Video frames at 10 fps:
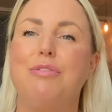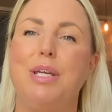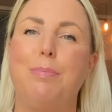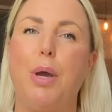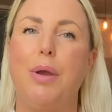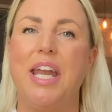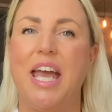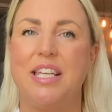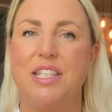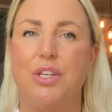Greek poet
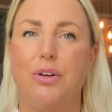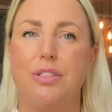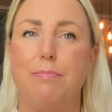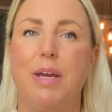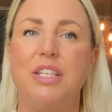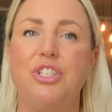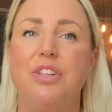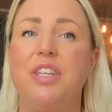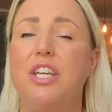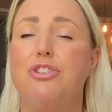Hesiod
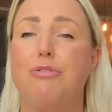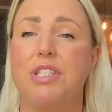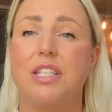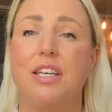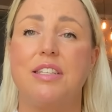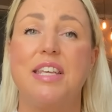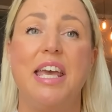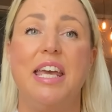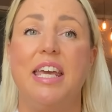mentioned the Etruscans